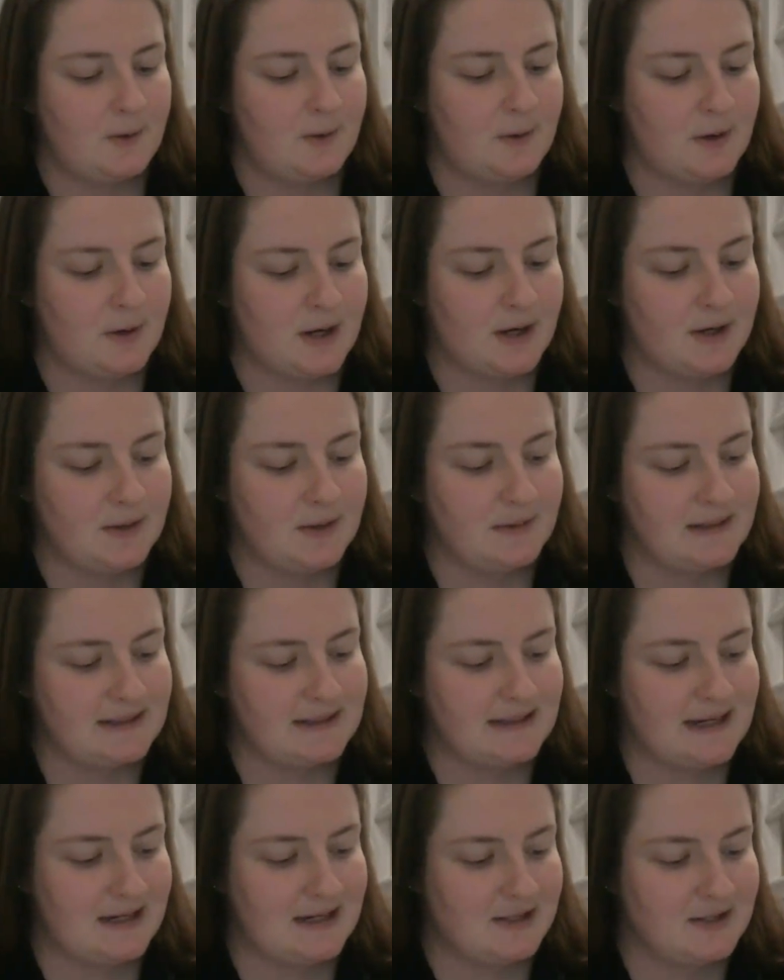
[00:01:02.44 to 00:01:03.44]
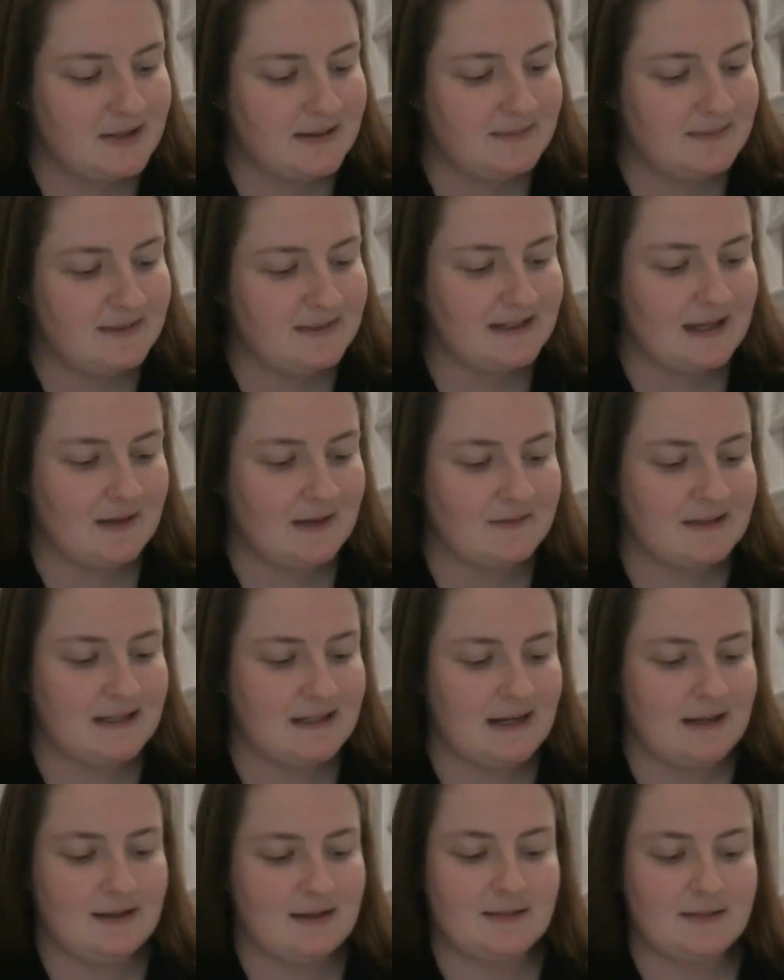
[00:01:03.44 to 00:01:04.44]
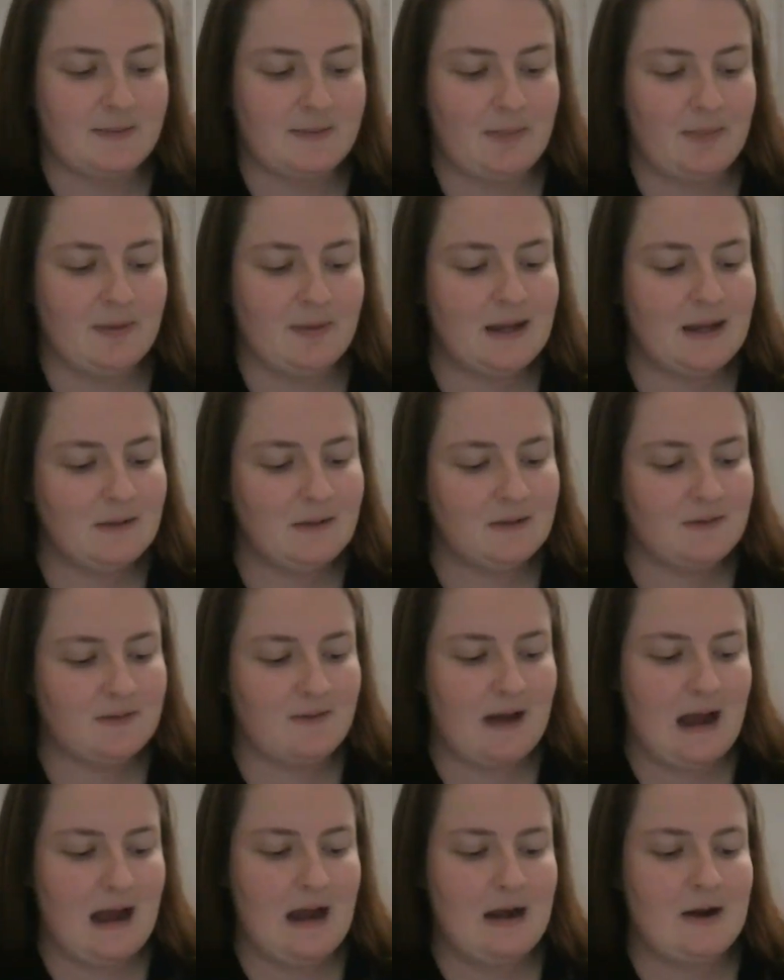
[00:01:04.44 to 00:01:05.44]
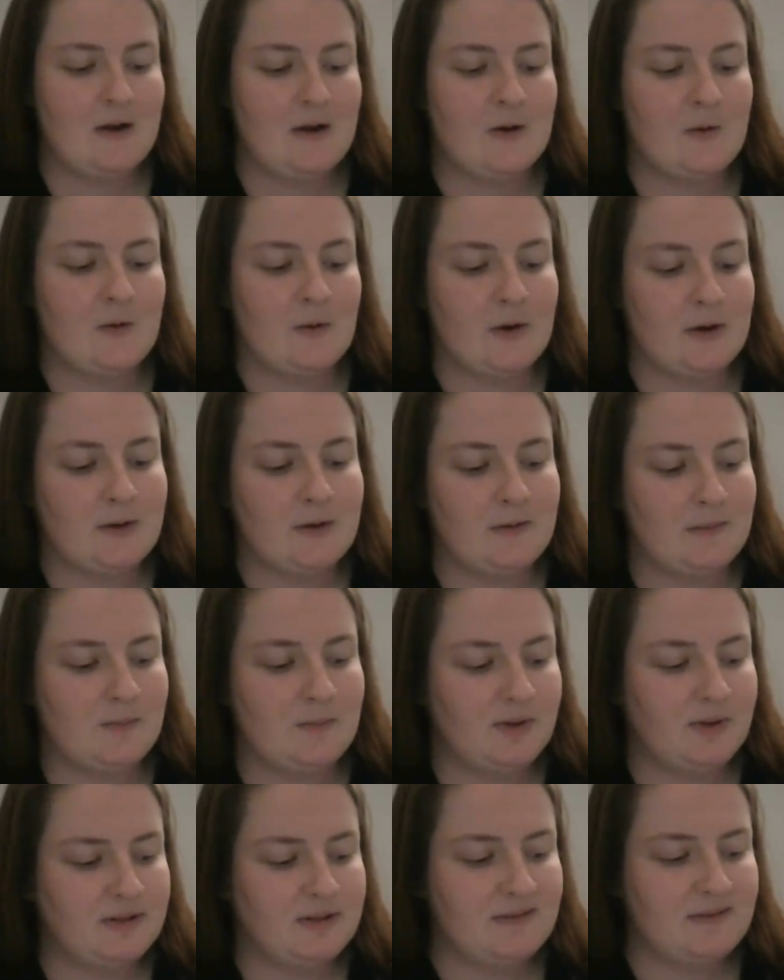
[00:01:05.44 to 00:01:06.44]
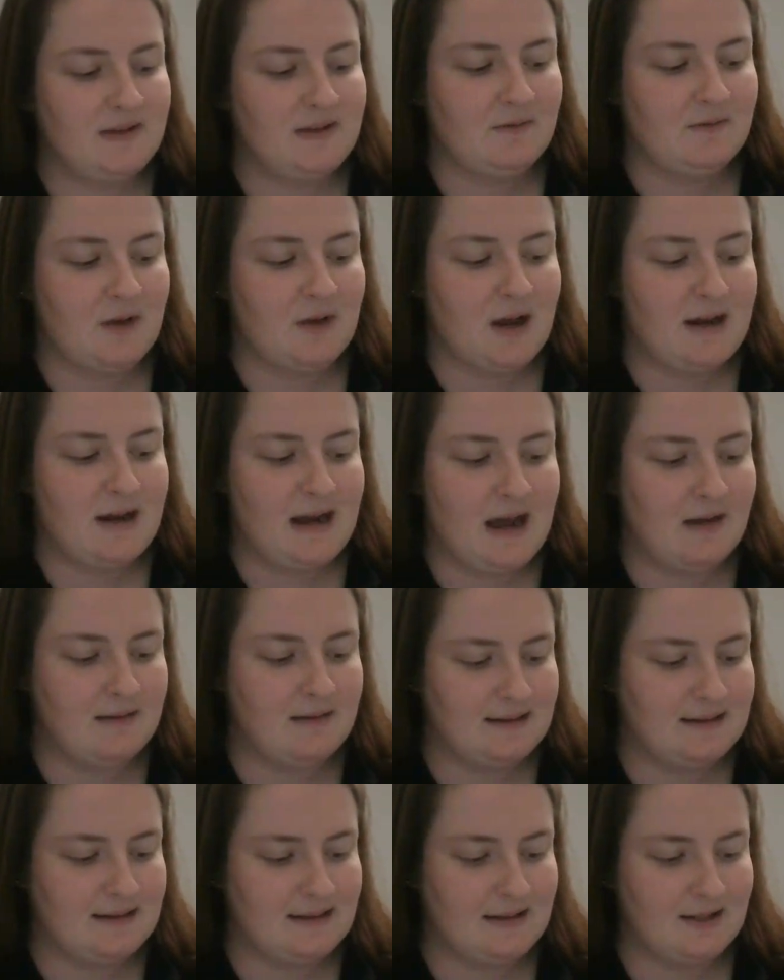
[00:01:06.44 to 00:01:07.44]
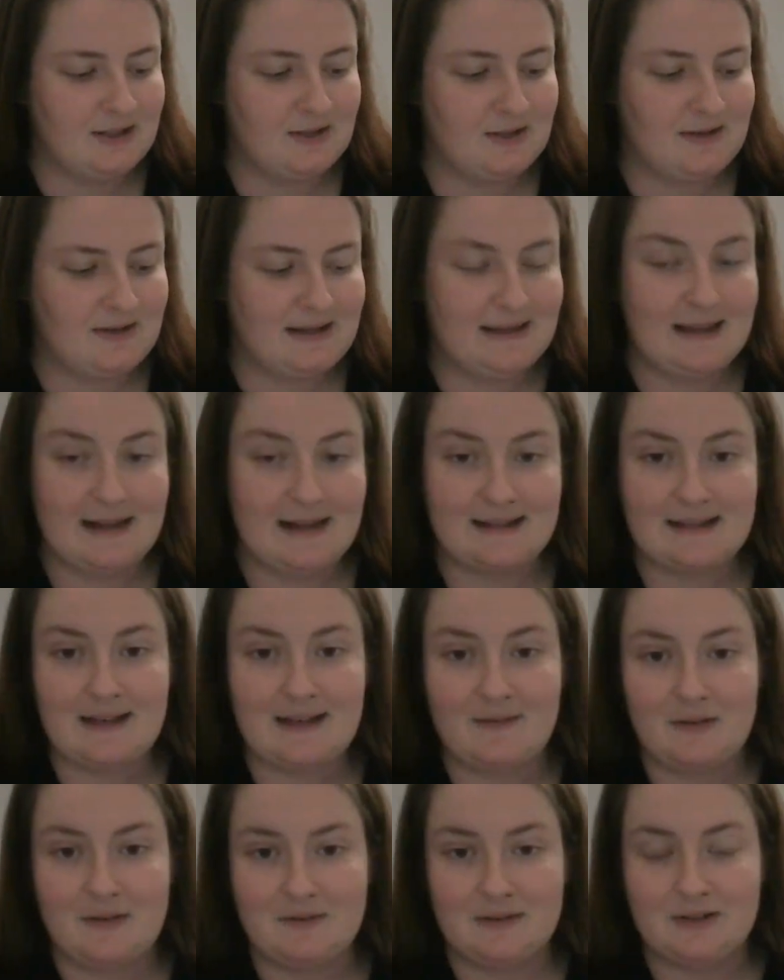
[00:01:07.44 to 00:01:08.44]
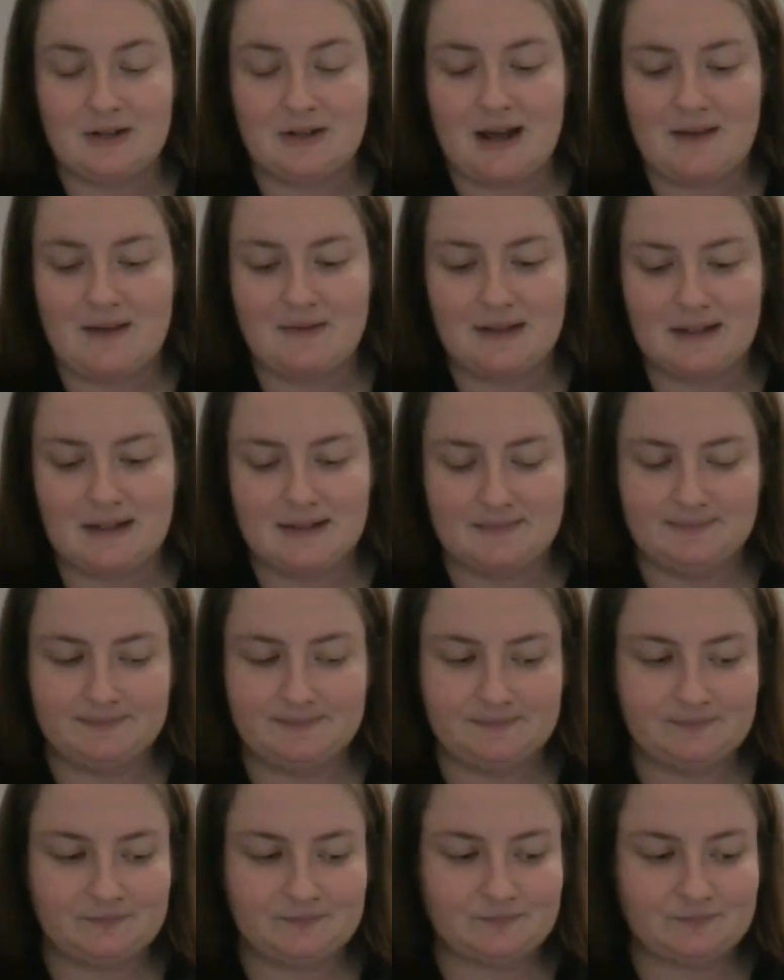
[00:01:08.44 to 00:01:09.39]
or who endanger themselves and others by playing with fire or who impulsively run out into the street that is heavy with traffic.